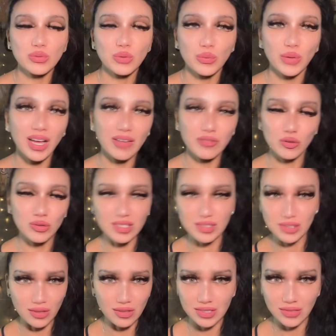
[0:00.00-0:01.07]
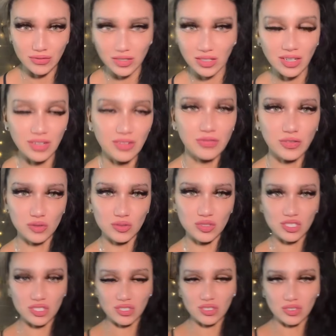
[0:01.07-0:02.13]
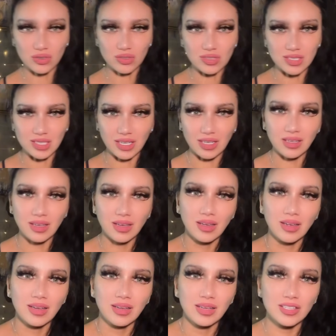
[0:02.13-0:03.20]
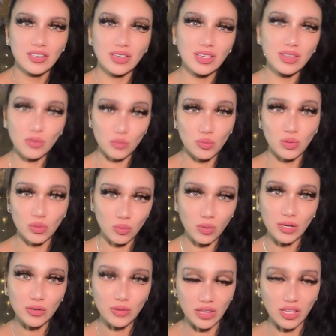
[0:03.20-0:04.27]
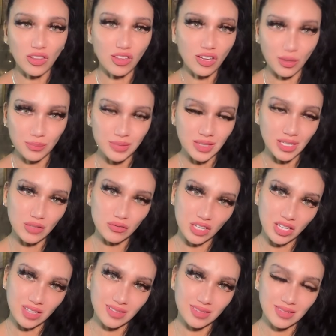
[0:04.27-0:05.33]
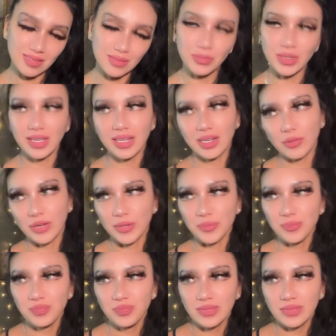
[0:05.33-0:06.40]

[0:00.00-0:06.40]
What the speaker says: where we have all these other different kind of phones to use. Like, you're either with one or the other company, right? But anyway,